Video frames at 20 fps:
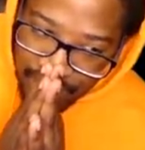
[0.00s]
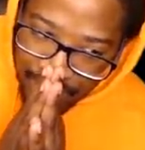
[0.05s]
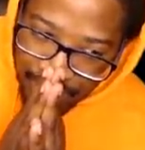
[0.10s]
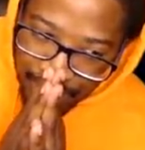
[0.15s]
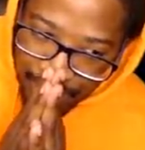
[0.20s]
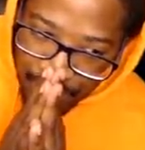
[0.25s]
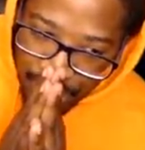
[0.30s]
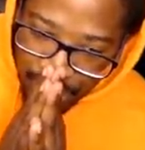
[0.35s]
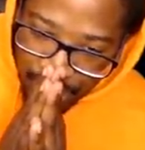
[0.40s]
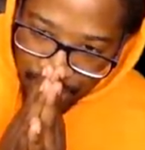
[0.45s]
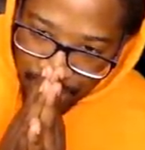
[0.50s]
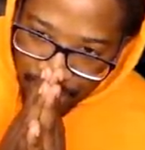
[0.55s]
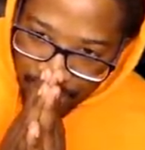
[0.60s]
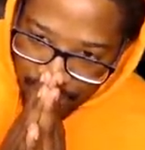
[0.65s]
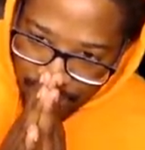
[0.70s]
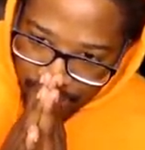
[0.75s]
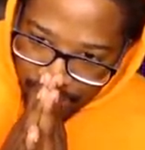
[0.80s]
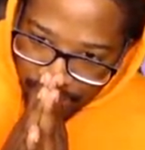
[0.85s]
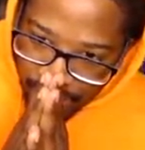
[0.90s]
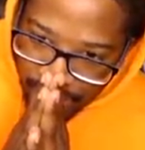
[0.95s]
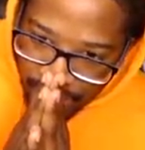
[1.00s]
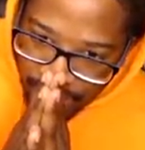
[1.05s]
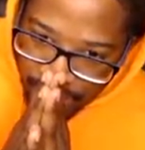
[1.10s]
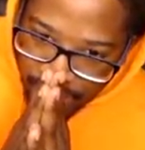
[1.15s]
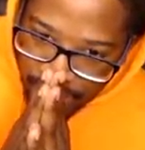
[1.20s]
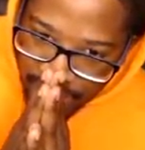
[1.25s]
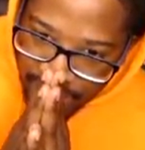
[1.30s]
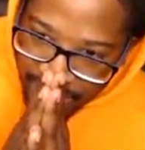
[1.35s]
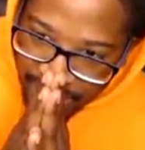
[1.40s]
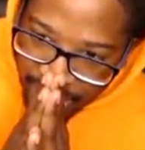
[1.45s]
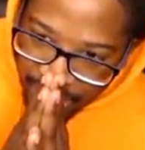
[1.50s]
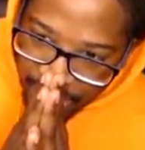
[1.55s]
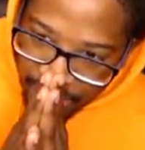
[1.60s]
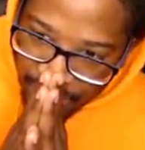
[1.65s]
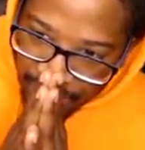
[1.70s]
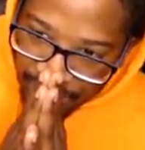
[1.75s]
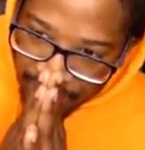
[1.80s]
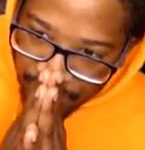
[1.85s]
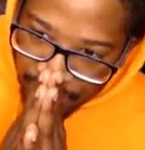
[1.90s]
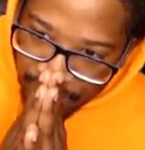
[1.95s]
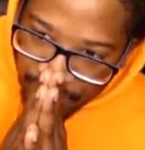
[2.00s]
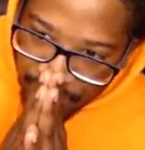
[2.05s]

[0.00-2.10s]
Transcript: Bron Bron. He's a small forward.